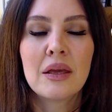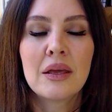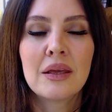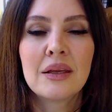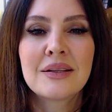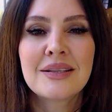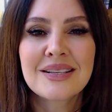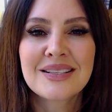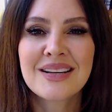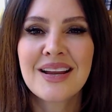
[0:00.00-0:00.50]

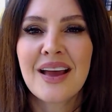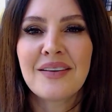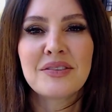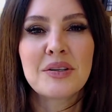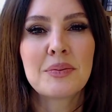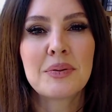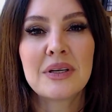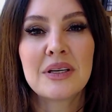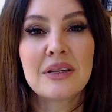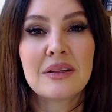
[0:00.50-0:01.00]
It doesn't have
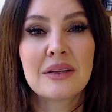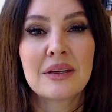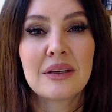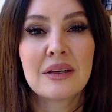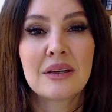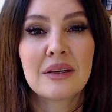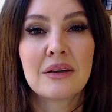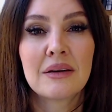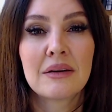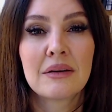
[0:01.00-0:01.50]
to be
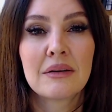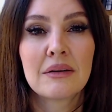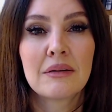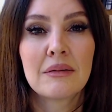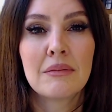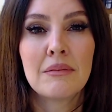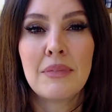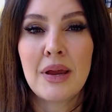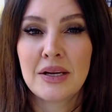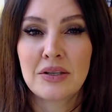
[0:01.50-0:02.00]
anything
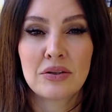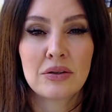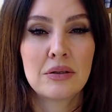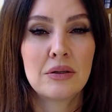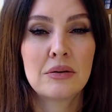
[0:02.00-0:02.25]
major.